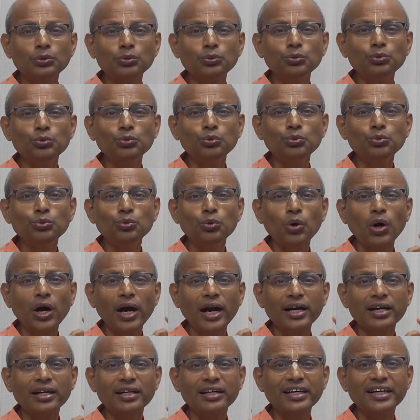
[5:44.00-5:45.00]

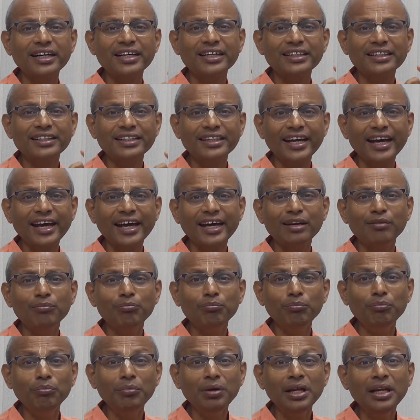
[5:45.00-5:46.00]

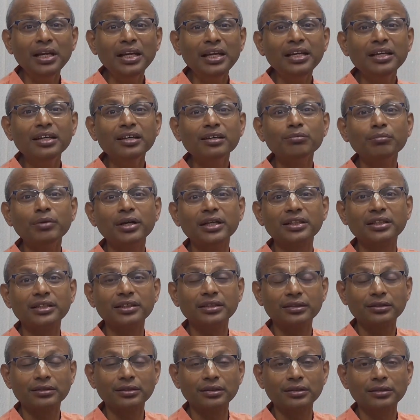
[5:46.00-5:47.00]
210 million
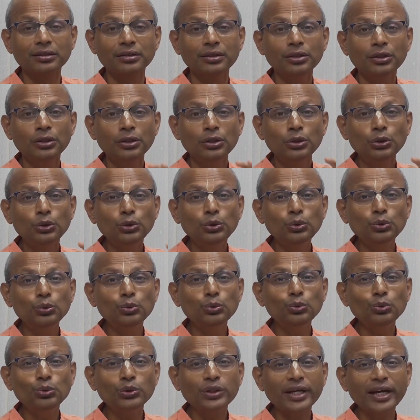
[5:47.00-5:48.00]
metric ton.
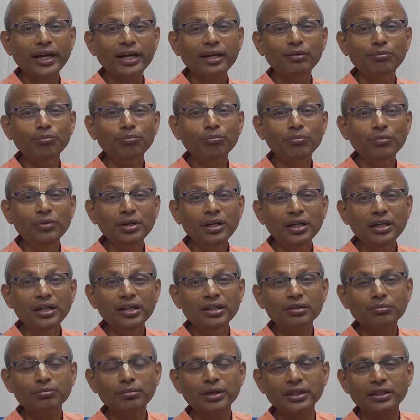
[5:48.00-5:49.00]
210
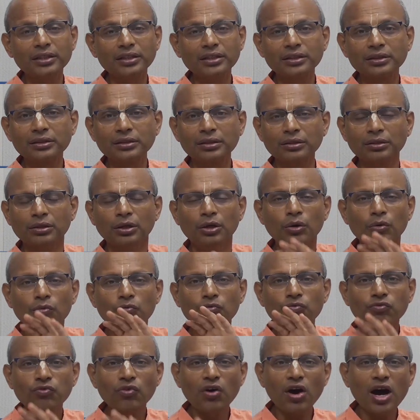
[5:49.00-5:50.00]
million metric ton,
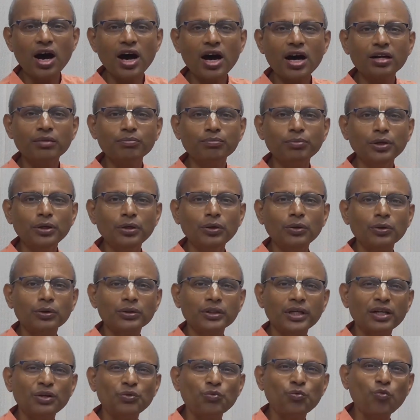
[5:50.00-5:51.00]
far below
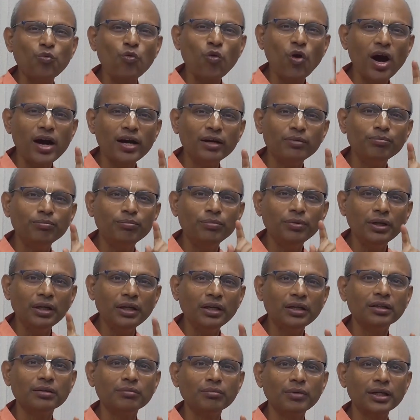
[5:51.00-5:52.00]
than 1
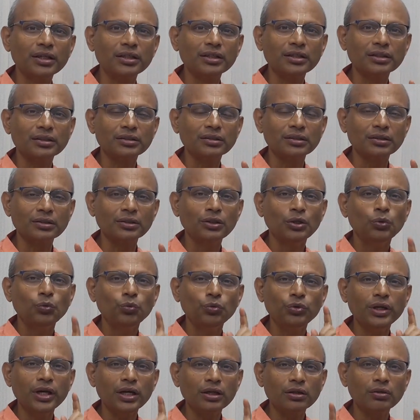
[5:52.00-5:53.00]
billion metric ton.
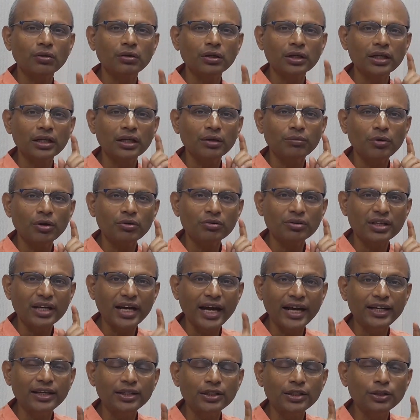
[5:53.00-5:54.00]
We are talking about
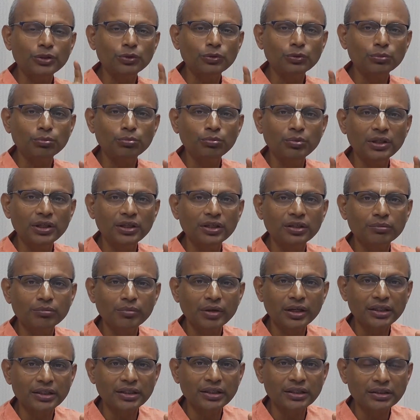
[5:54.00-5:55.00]
92 billion
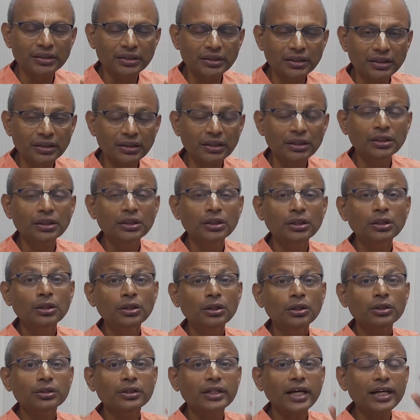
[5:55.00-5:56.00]
metric ton.
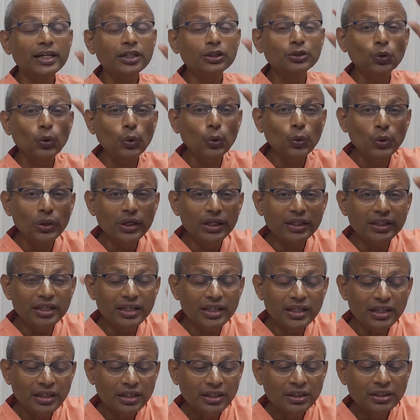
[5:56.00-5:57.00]
That is only
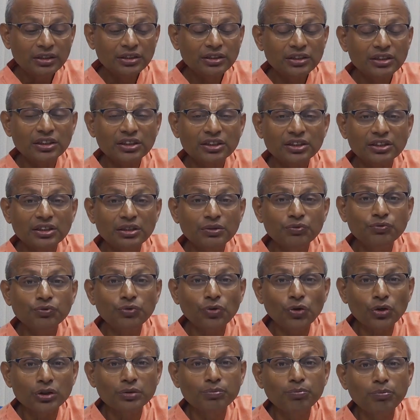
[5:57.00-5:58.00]
the
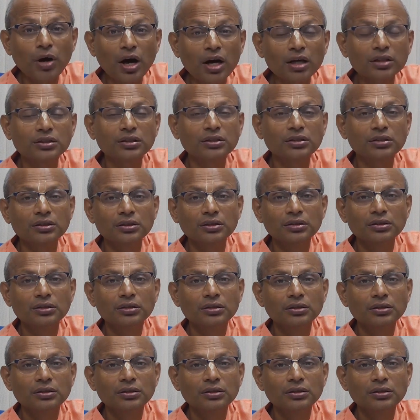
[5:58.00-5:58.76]
64th box